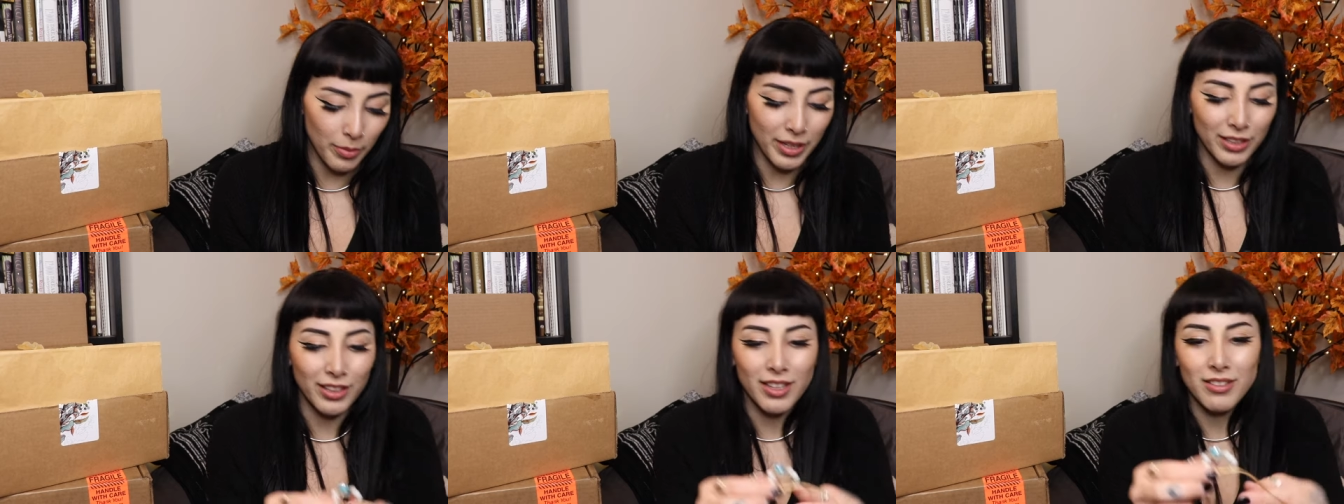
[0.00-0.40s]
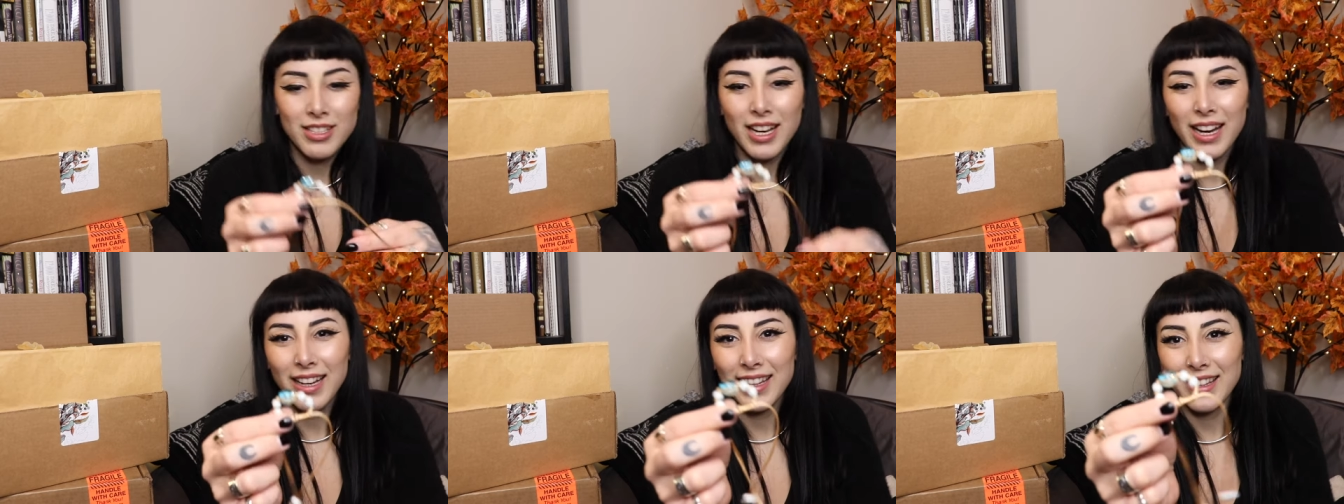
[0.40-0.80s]
my, look how
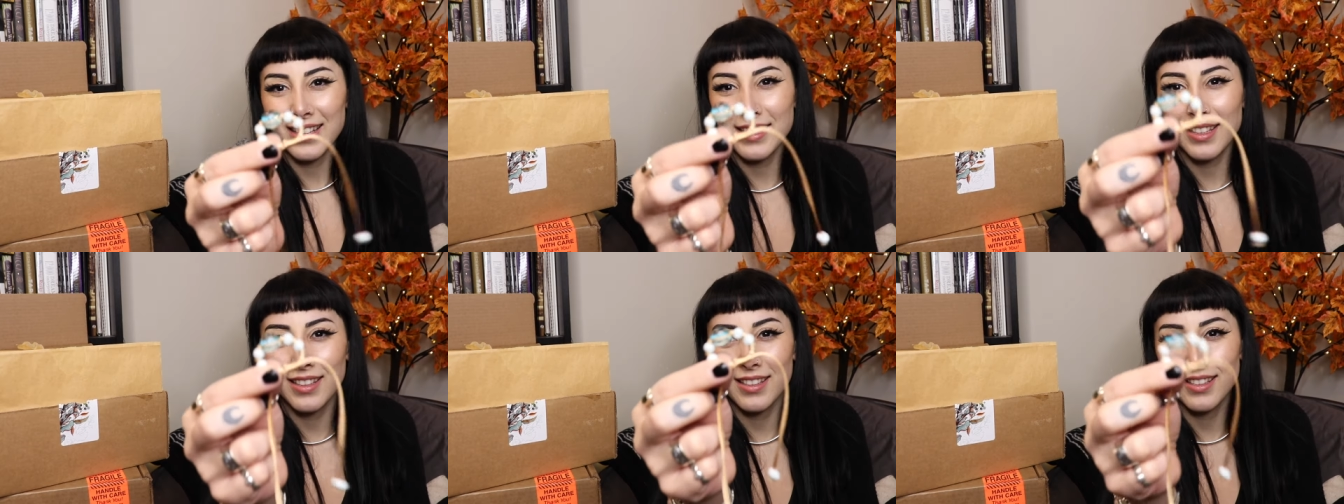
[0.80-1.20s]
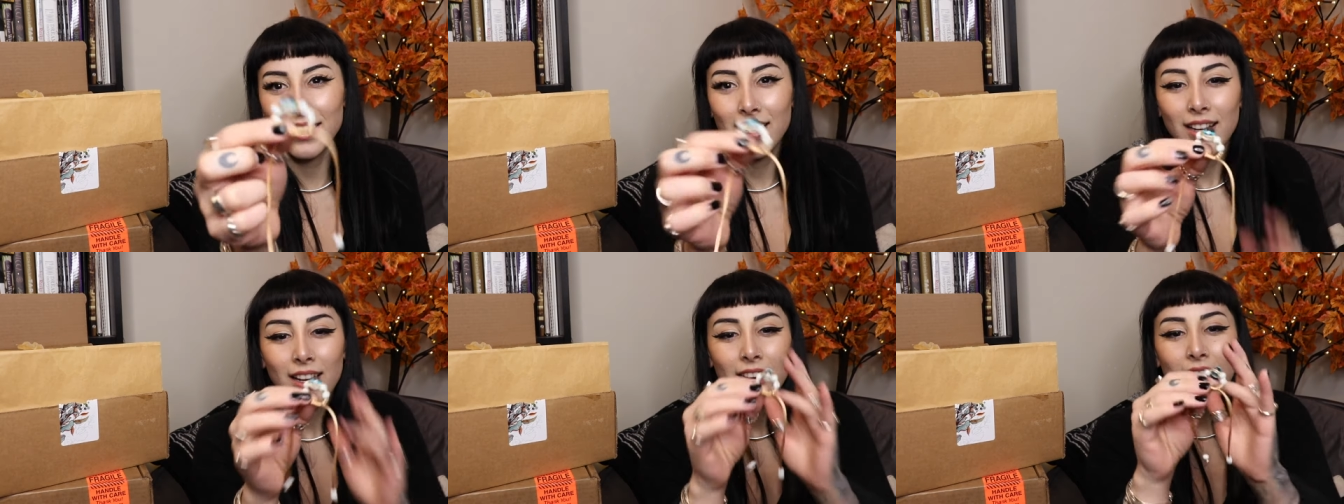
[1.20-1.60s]
tiny this is.
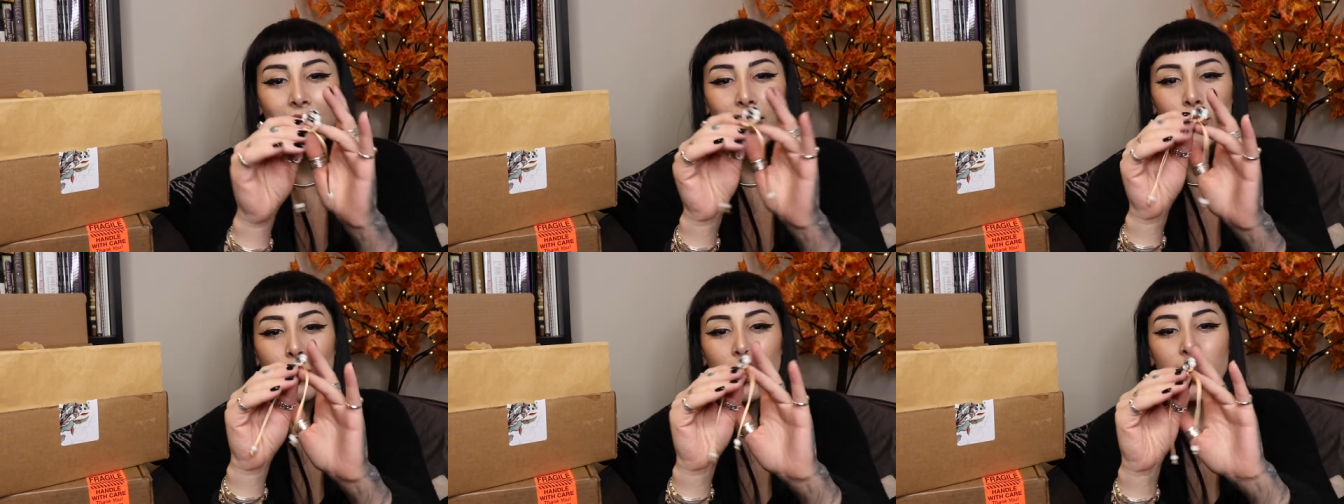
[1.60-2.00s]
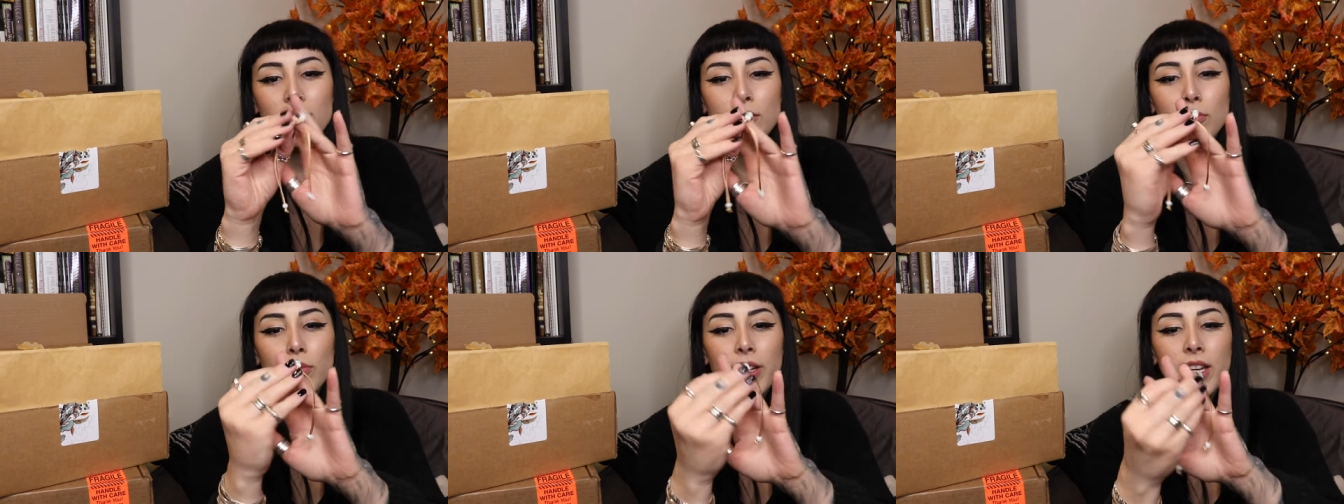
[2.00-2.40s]
I could wear it
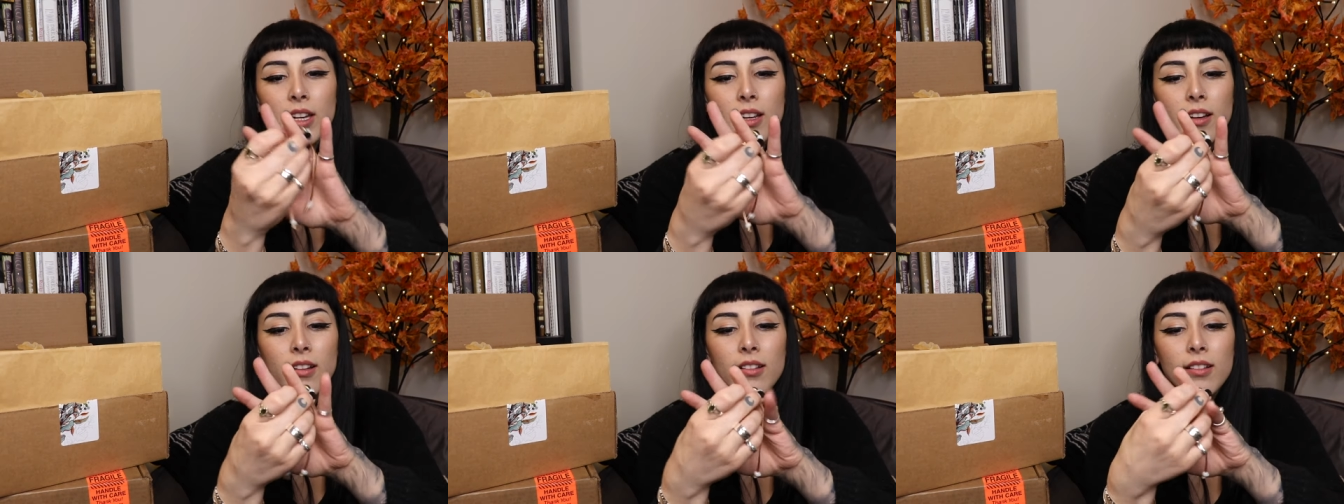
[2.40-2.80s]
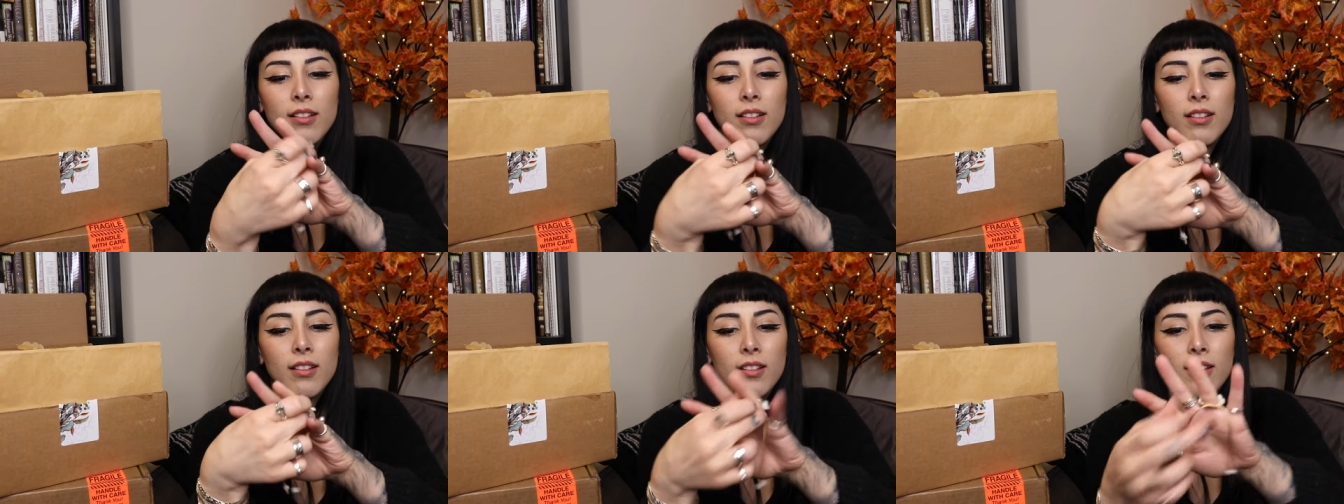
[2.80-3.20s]
as a ring.
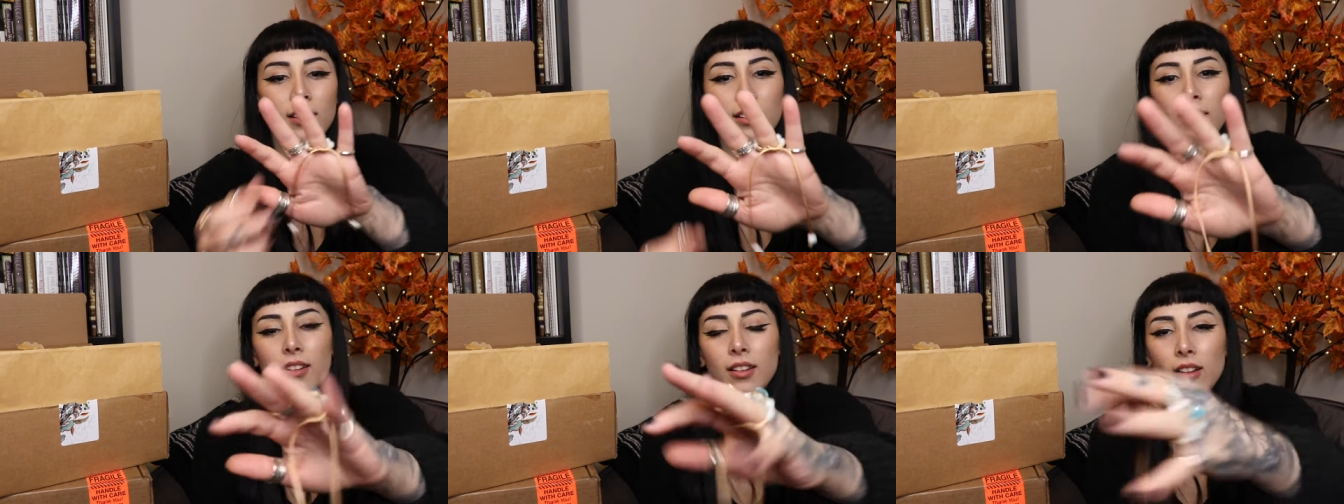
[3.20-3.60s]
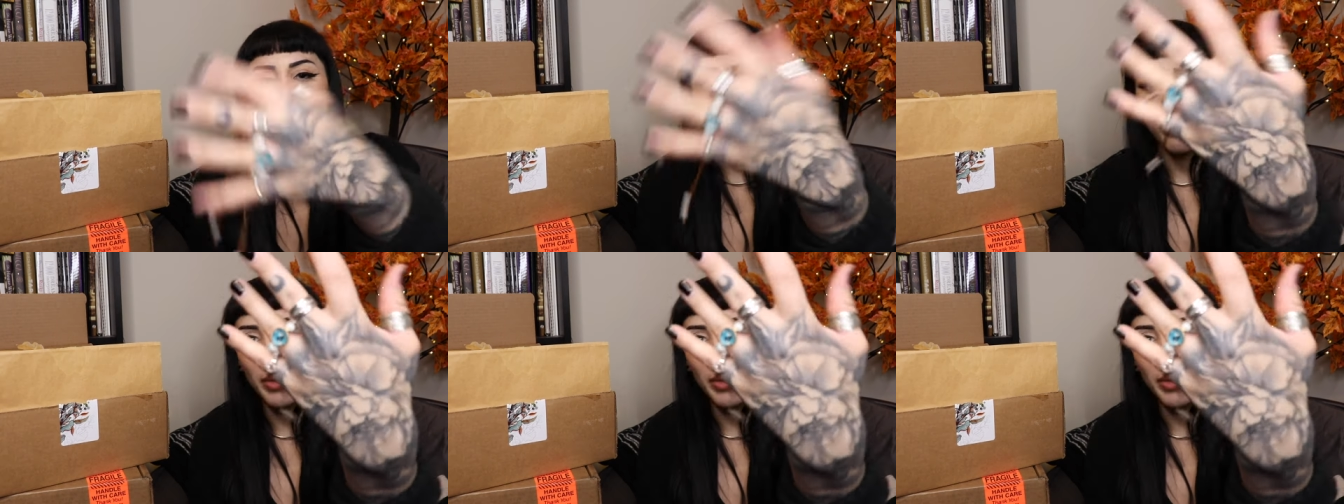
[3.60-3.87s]
Oh